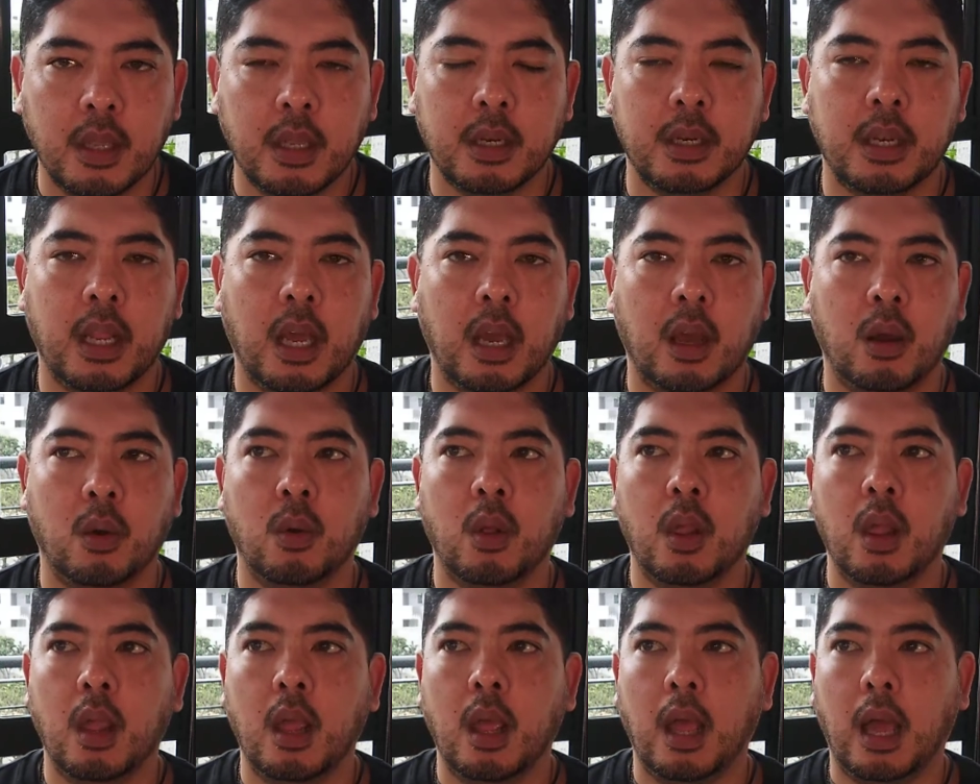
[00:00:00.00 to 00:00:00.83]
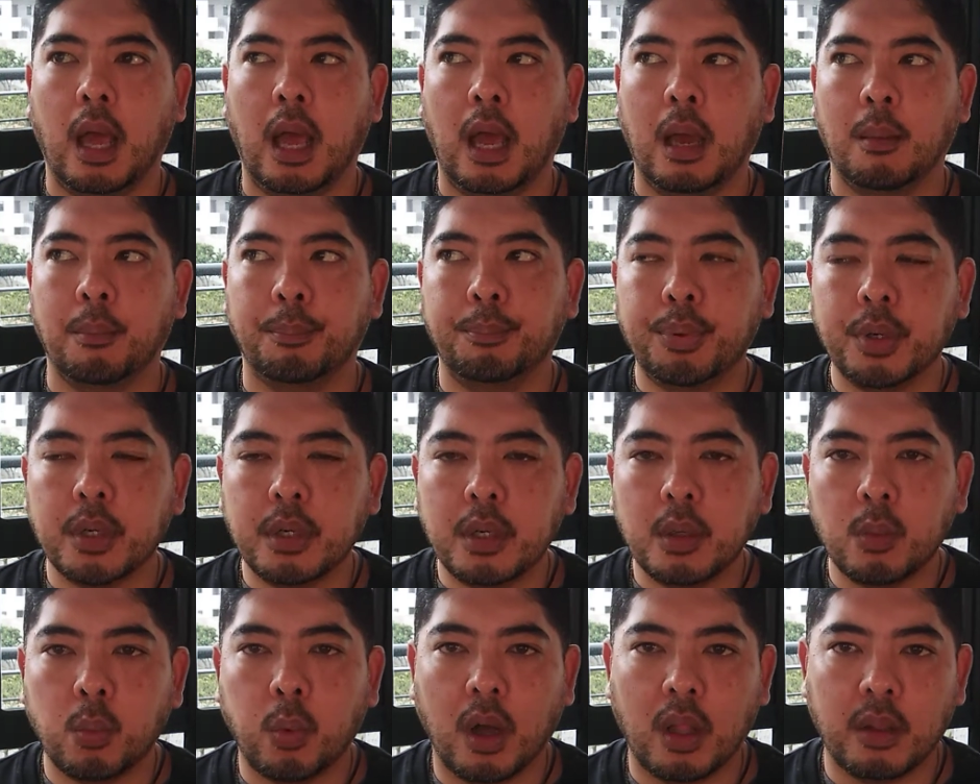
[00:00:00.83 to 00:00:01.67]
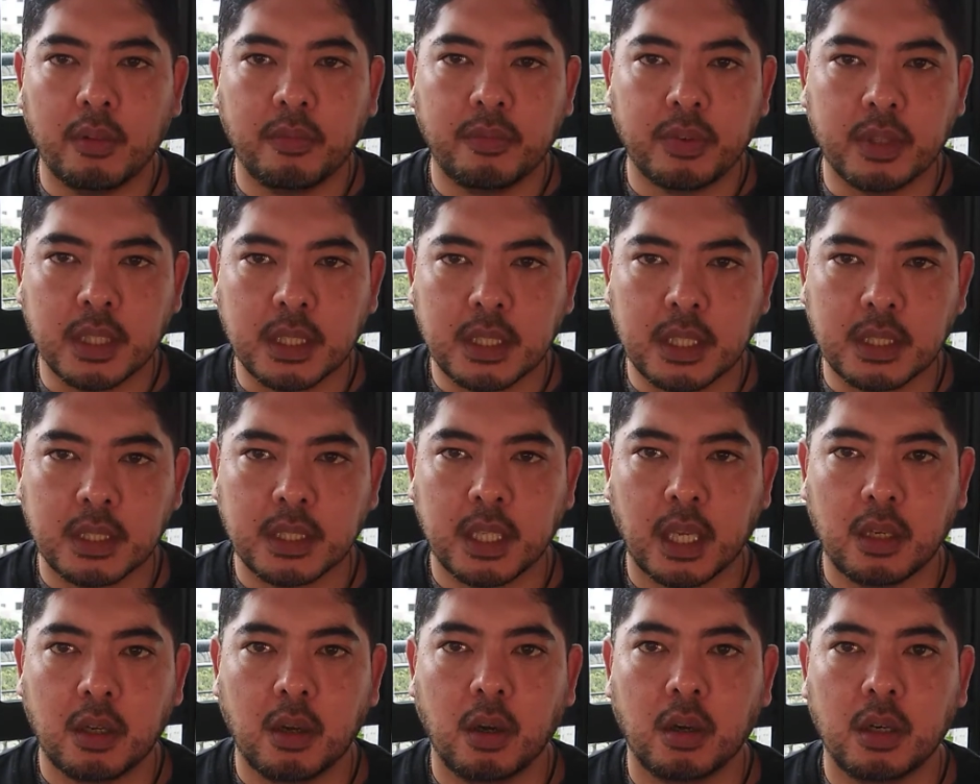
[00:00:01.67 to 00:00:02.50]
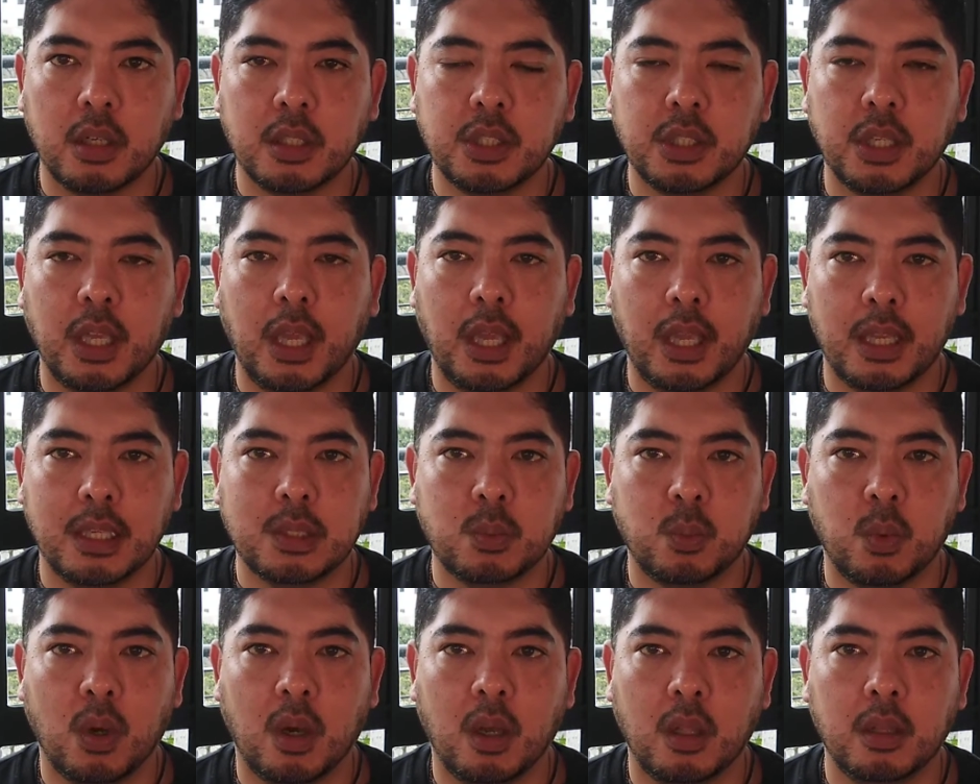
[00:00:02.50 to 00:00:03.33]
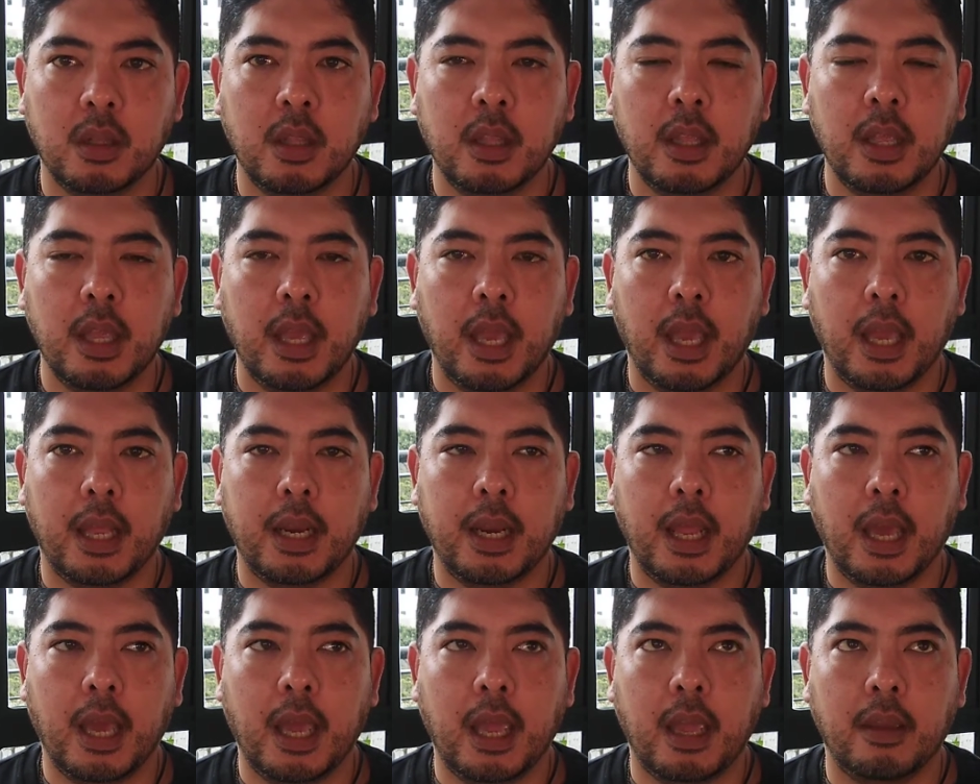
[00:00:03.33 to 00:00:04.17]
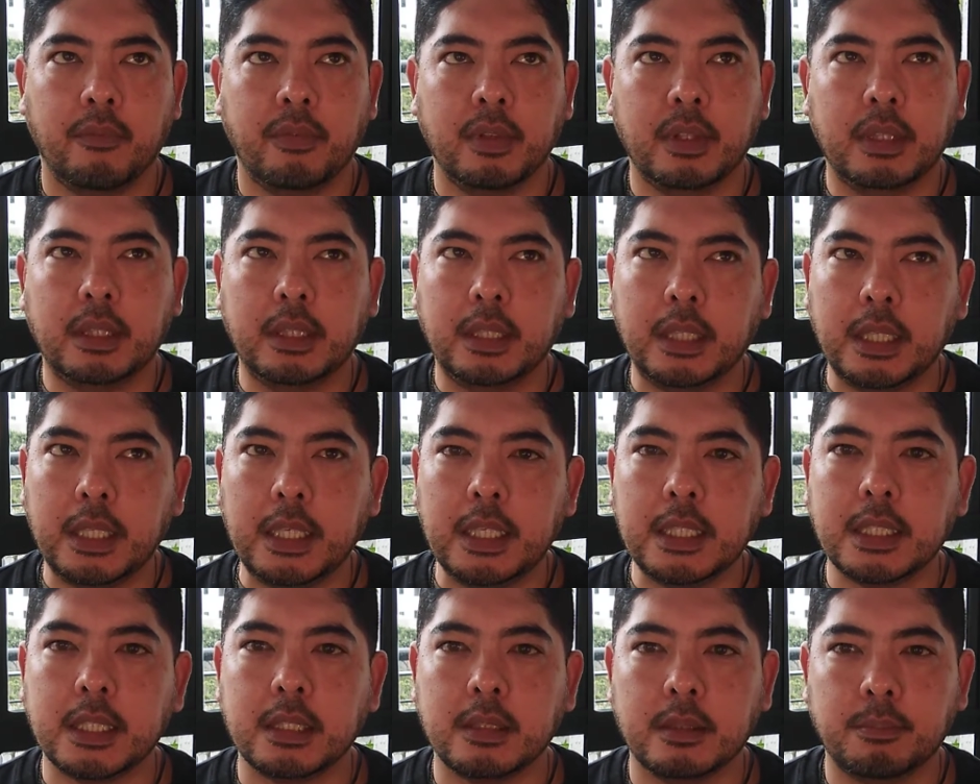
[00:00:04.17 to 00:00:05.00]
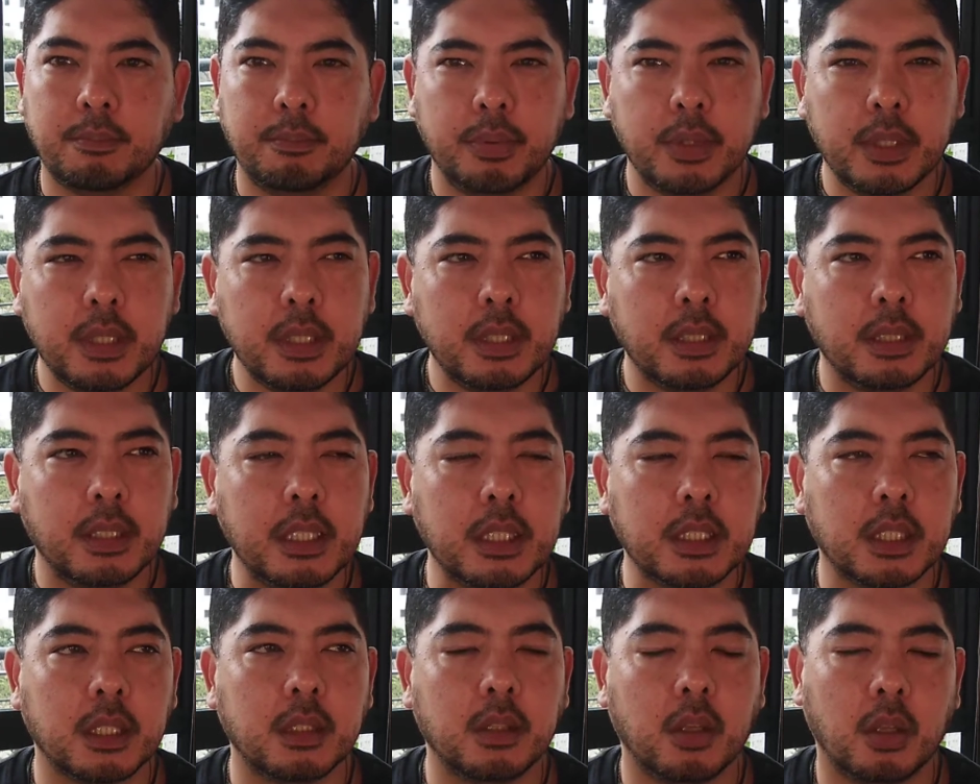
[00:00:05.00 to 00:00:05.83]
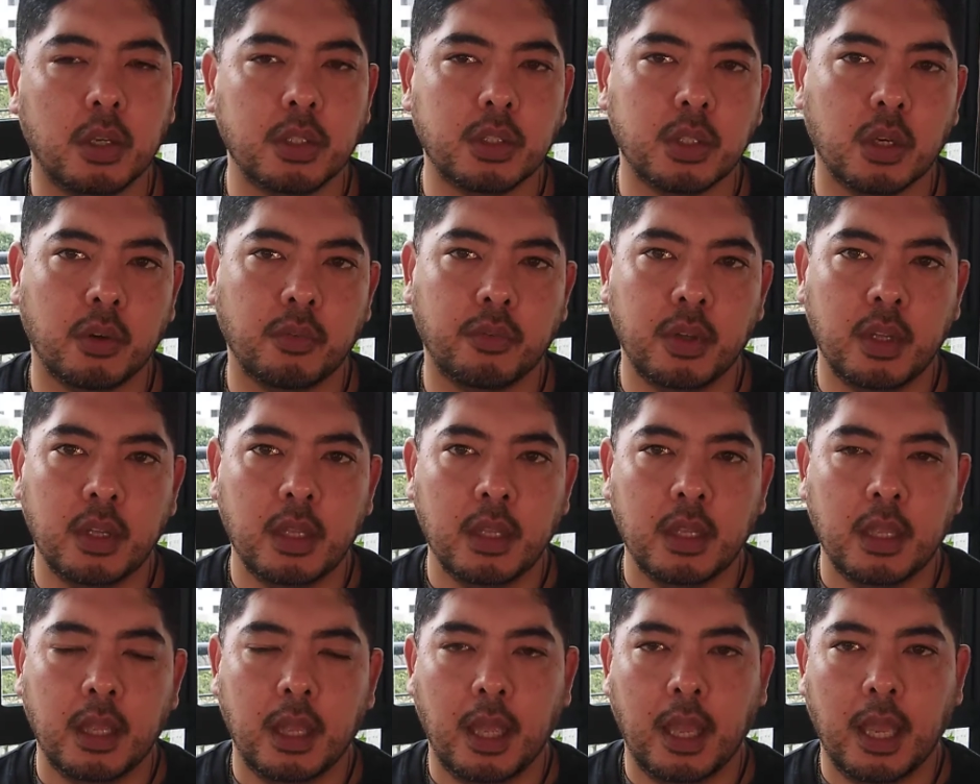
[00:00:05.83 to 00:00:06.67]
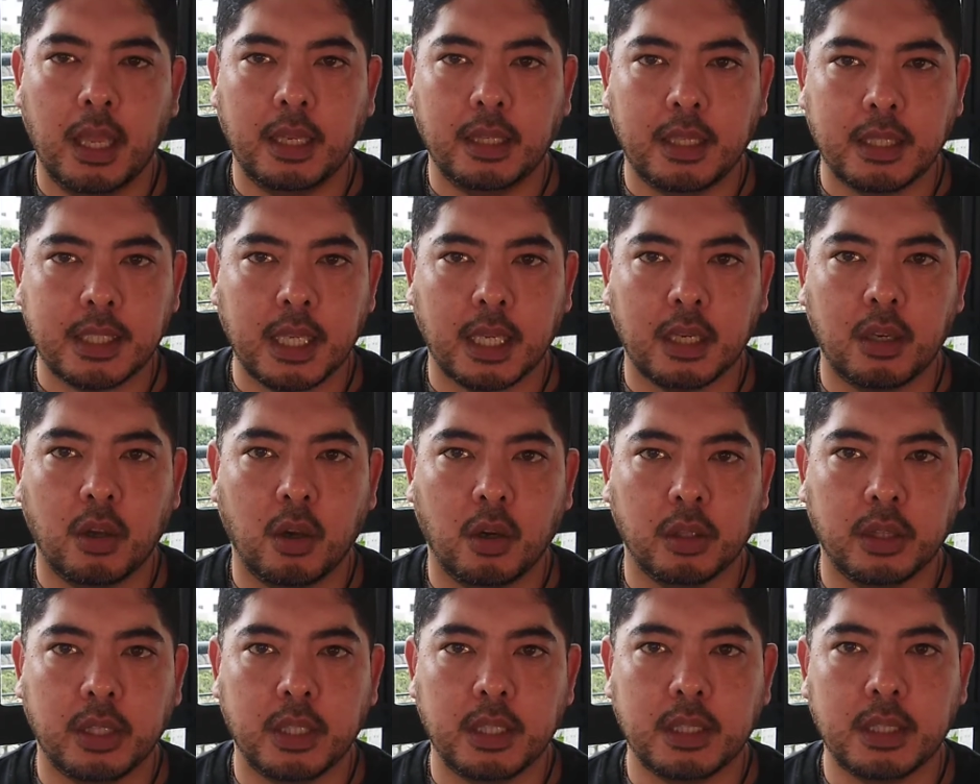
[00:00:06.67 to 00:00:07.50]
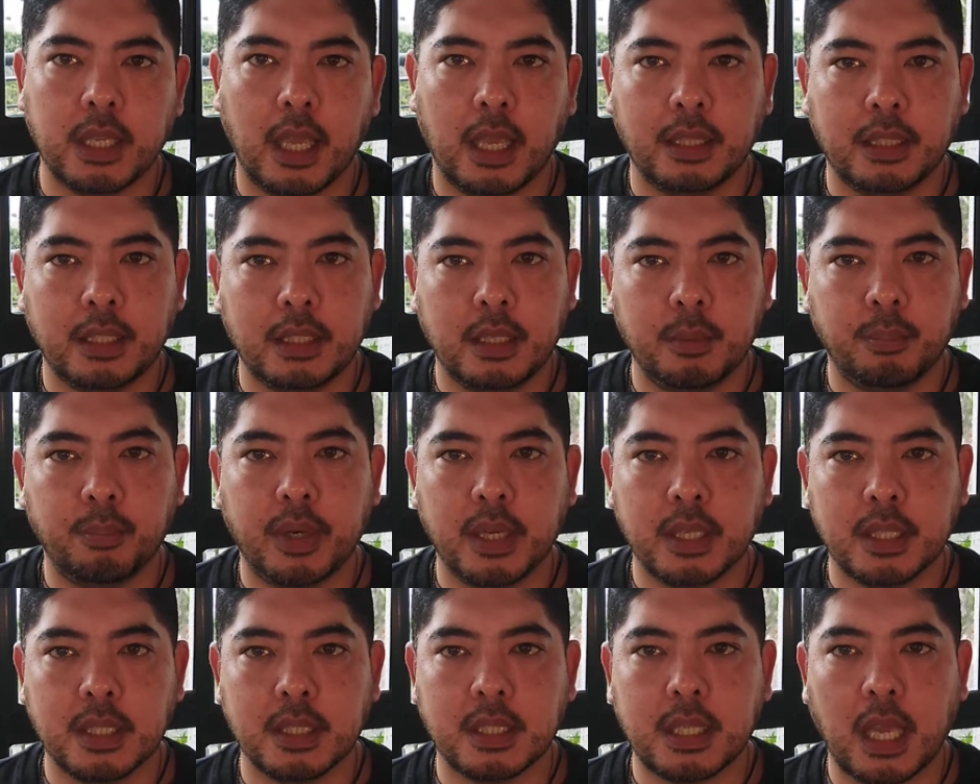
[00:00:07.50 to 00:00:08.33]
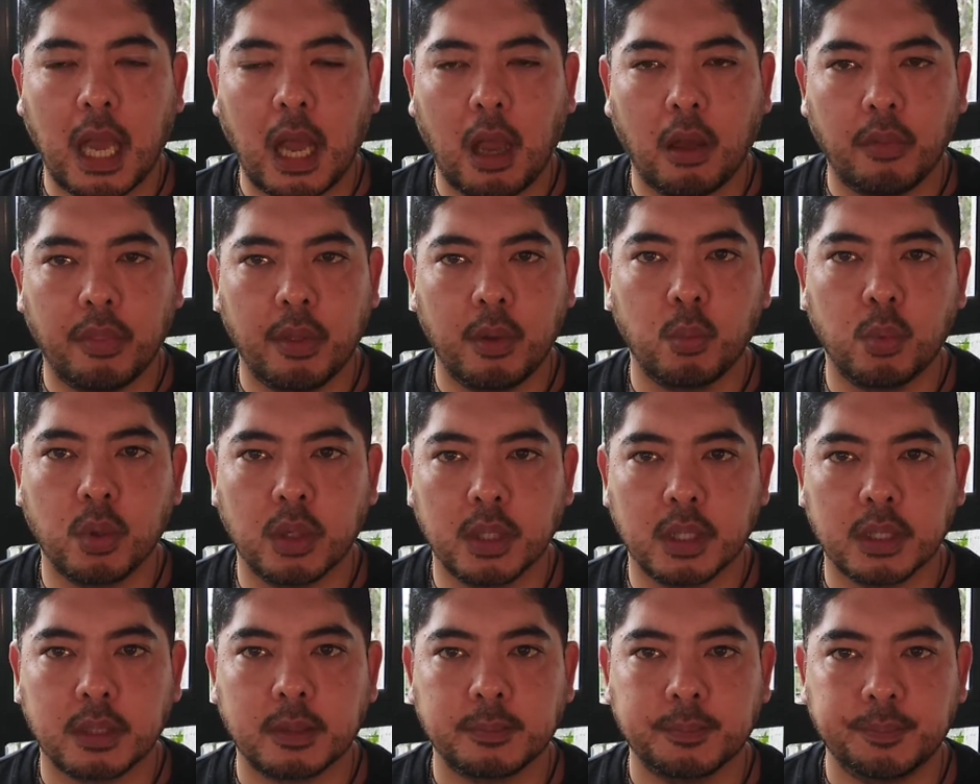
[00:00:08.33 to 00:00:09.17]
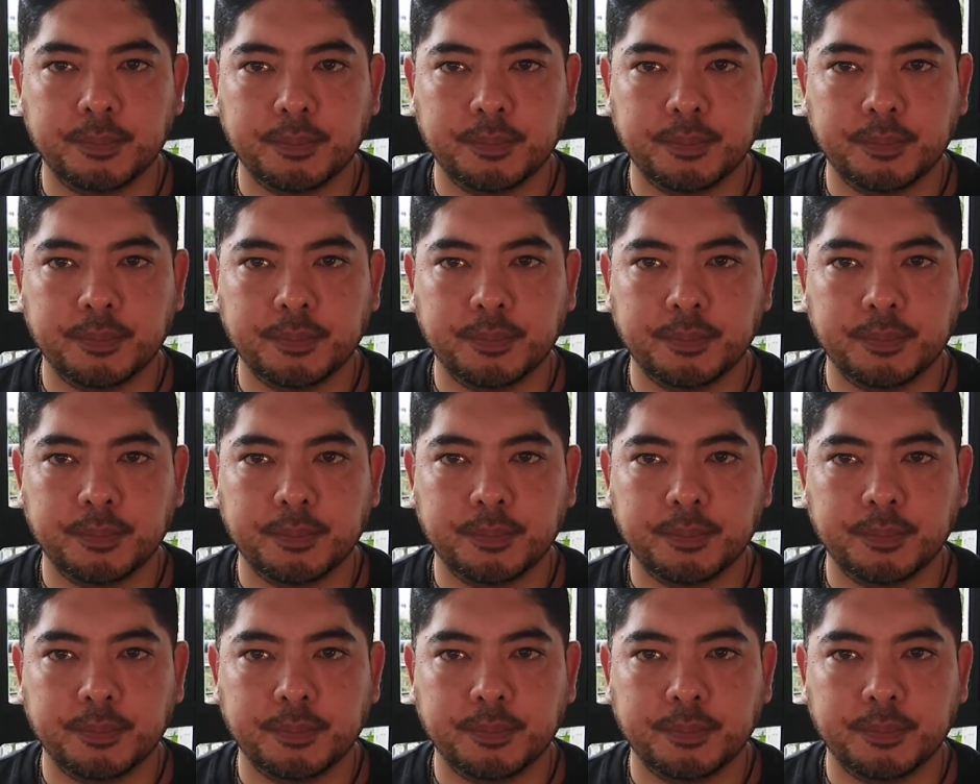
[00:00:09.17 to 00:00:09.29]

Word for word: Now, I'm pretty well versed in psychology as well, and I have a decent, pretty decent knowledge of antipsychotics, antidepressants, how they work